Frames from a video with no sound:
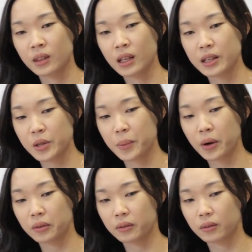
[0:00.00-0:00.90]
It is
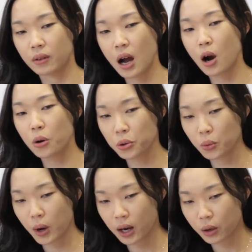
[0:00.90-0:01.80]
about how
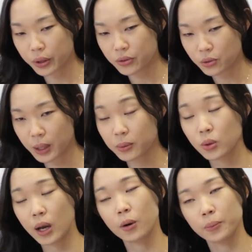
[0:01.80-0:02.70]
you are going to be able
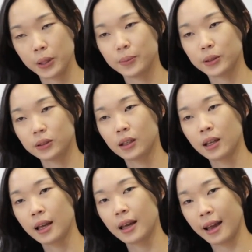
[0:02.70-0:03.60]
to help people
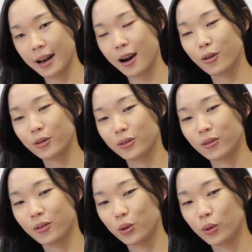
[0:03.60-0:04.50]
and how
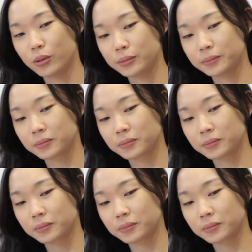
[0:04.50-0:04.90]
you will